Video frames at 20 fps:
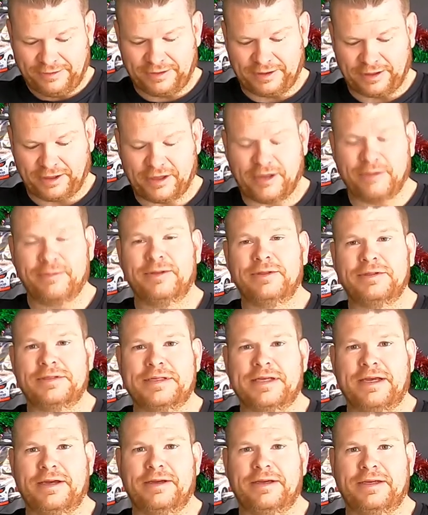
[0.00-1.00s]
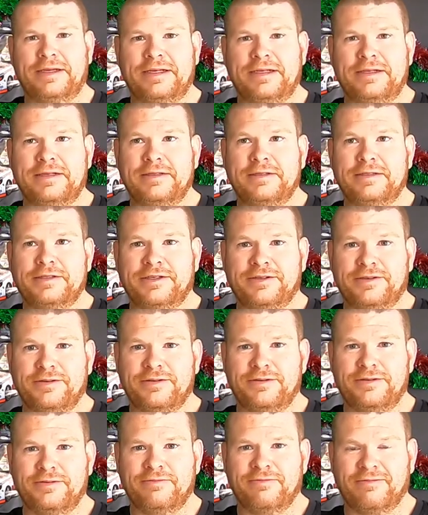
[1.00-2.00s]
The Commodore is going
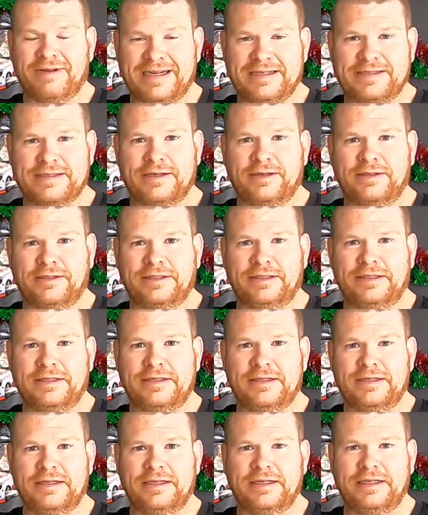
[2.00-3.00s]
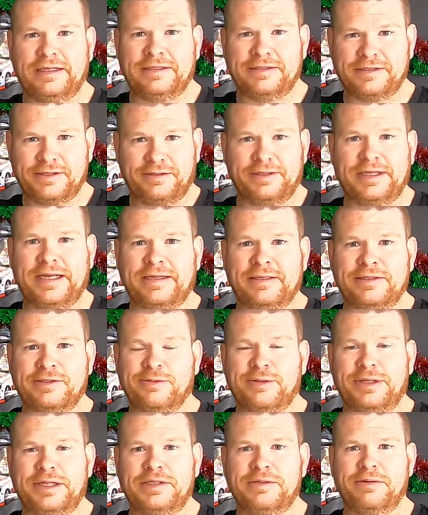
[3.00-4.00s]
to race on until the end of
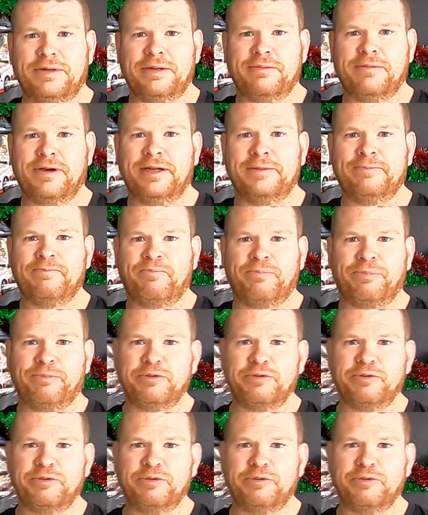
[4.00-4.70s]
2021,